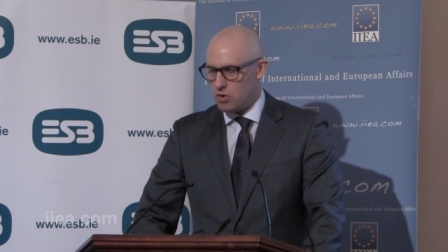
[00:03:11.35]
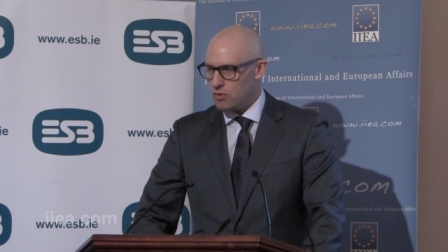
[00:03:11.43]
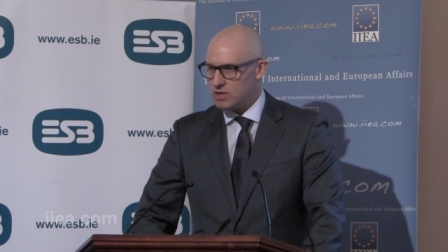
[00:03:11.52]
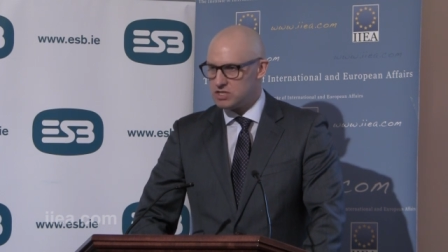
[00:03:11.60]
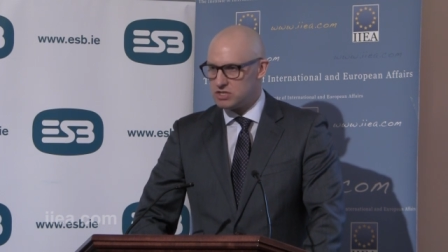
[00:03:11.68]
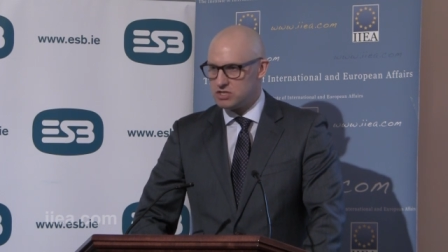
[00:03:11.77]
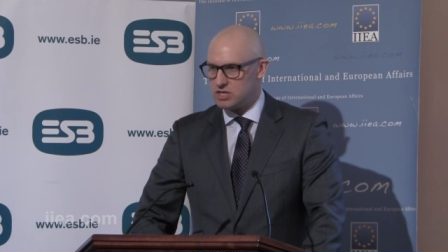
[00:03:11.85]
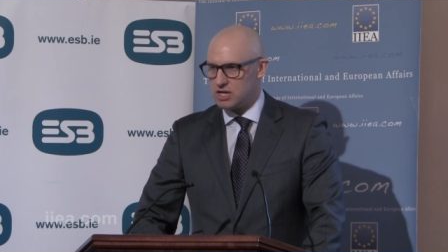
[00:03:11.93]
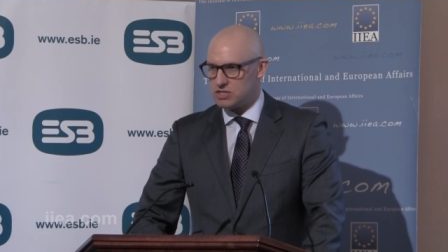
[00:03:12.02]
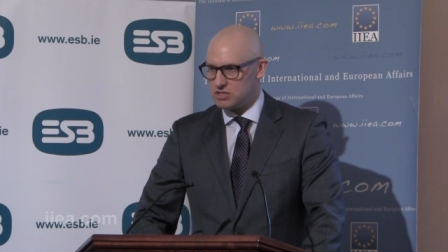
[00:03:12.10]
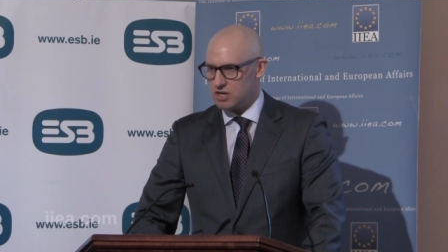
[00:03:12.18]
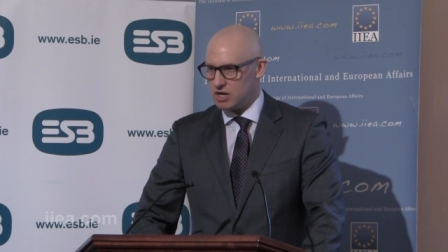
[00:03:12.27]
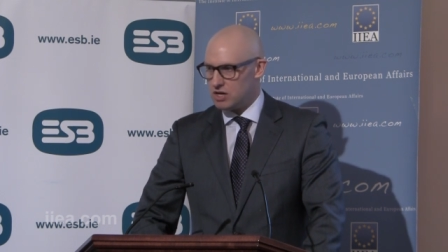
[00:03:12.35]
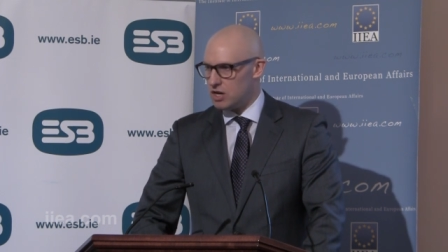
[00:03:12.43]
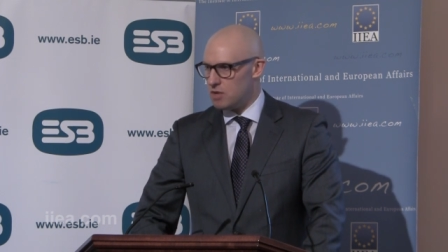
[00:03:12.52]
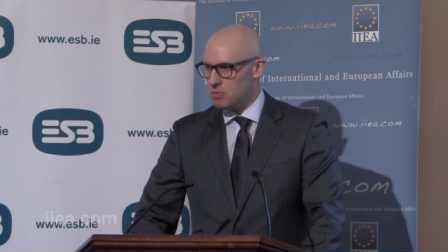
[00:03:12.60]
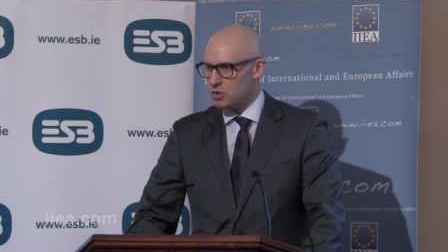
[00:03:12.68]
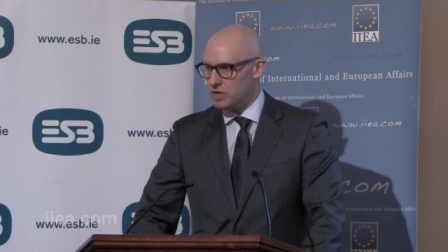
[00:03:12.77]
Or is it just a
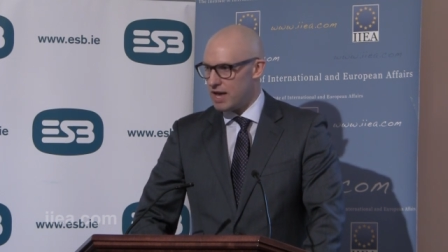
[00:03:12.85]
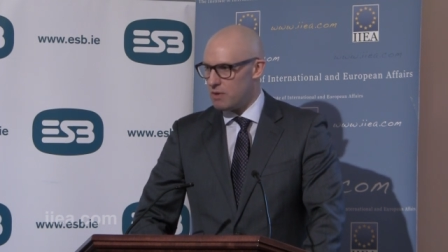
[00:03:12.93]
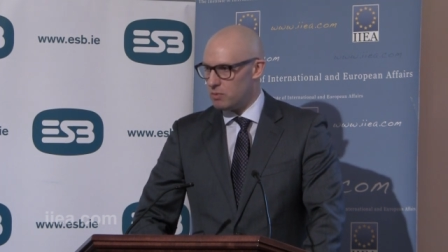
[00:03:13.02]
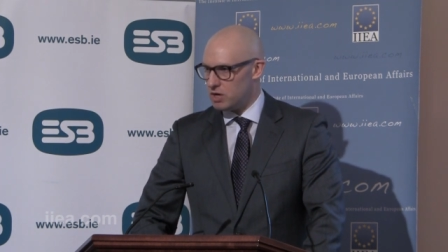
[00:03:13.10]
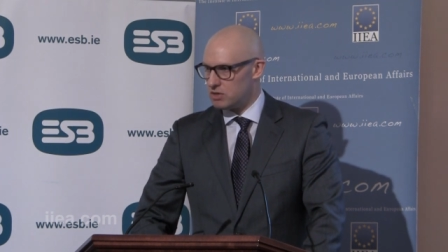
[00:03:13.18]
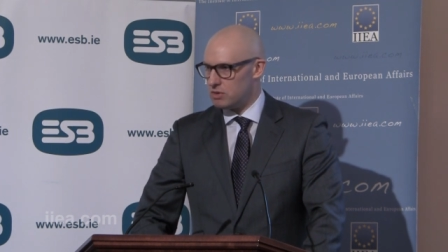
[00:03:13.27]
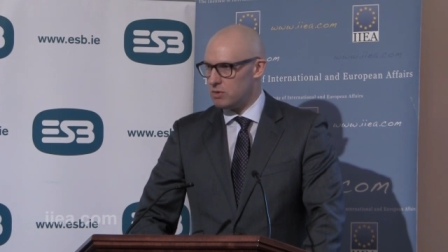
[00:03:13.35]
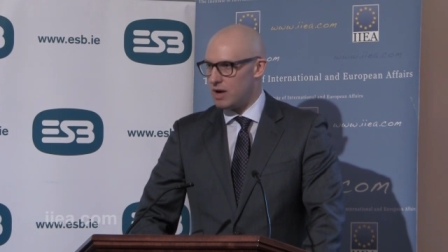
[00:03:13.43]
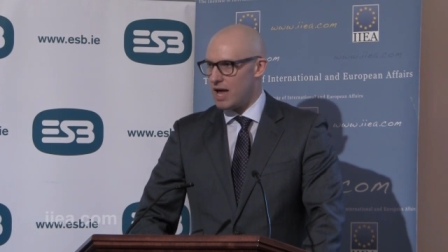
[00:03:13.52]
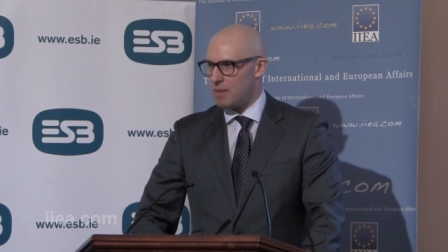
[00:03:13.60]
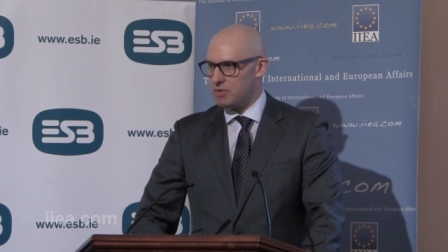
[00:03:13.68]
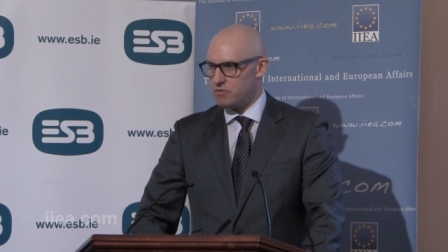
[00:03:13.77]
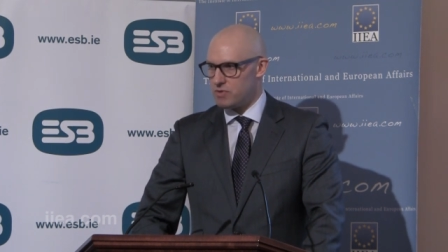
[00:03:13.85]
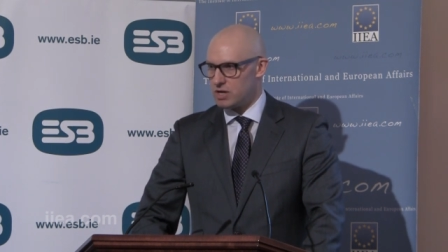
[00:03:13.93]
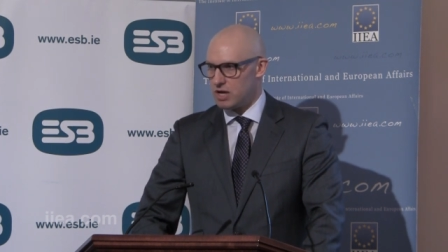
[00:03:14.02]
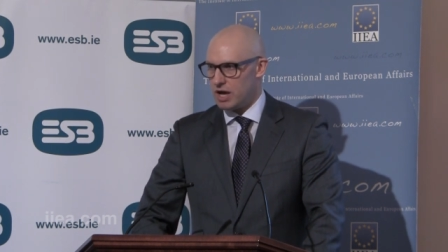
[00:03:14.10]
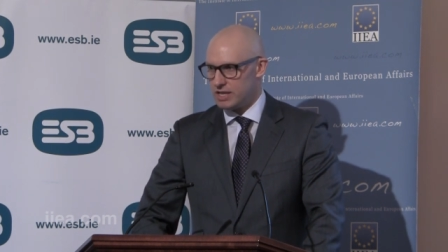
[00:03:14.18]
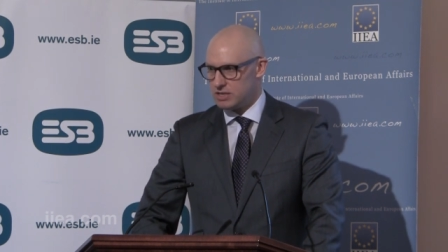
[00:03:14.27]
global network that will happen
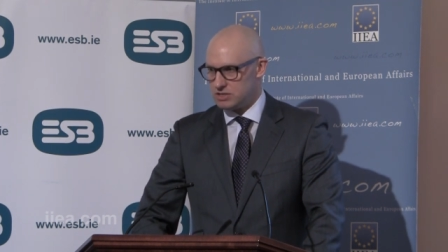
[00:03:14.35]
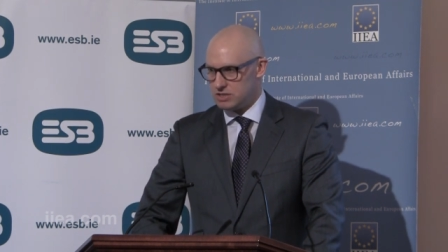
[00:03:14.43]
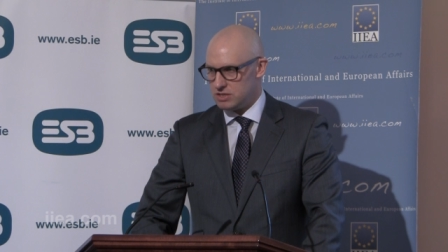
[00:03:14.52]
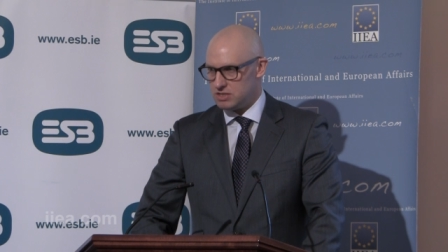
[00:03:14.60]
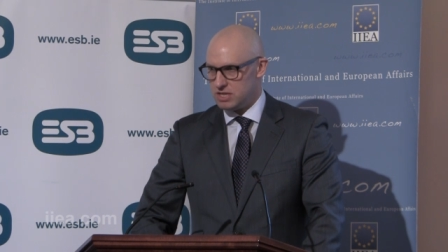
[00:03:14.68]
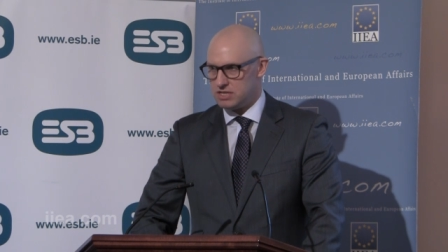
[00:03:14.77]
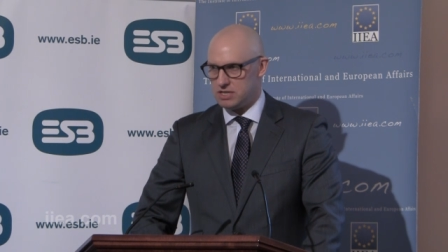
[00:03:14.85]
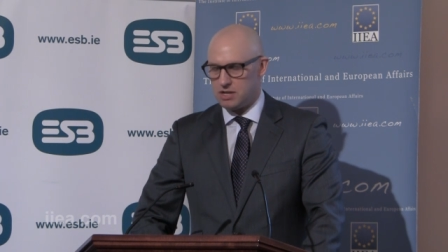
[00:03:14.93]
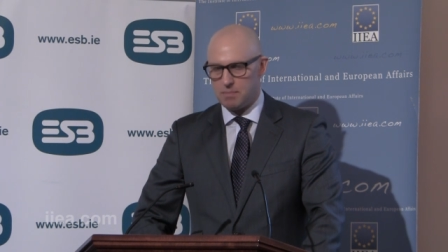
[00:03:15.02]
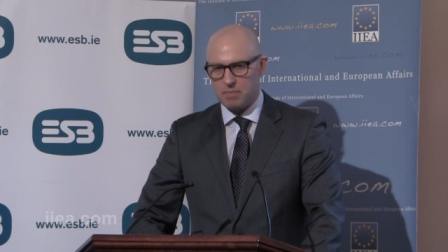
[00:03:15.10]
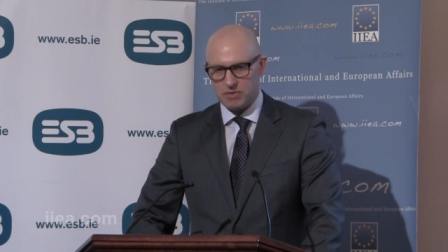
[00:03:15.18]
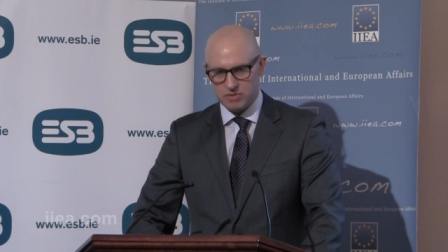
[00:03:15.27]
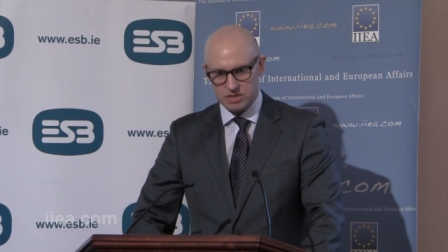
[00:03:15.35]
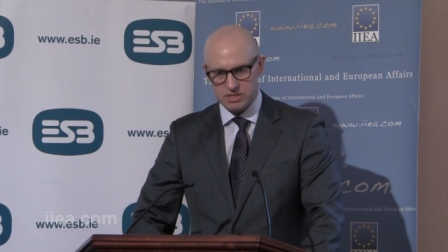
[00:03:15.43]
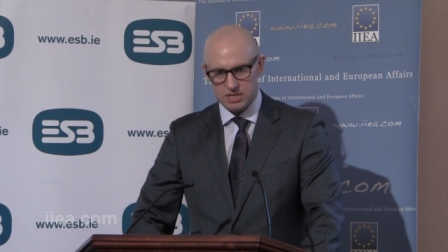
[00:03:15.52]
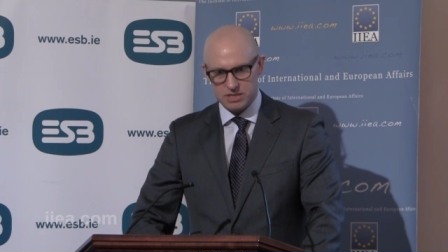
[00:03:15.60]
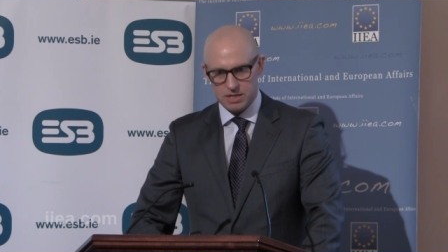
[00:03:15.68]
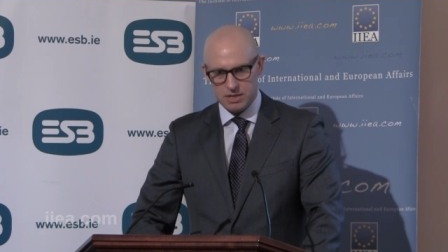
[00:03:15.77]
regardless of the city and above the
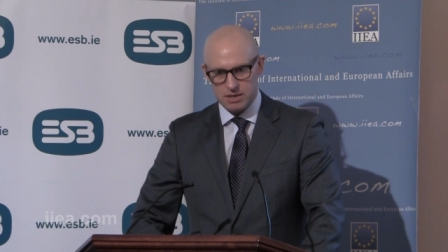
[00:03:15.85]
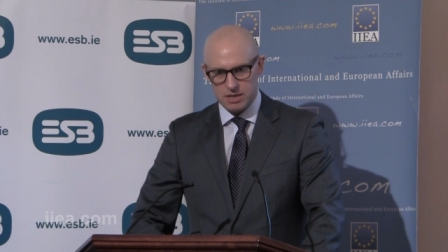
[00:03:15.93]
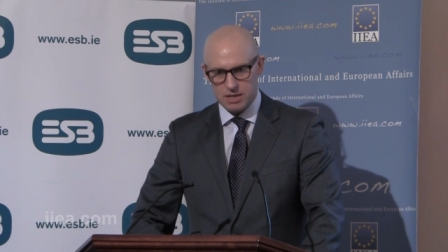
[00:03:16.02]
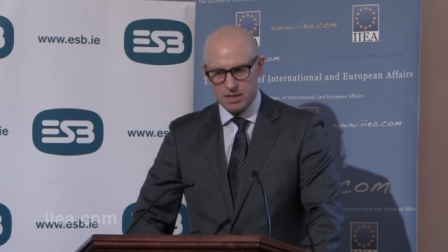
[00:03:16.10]
city?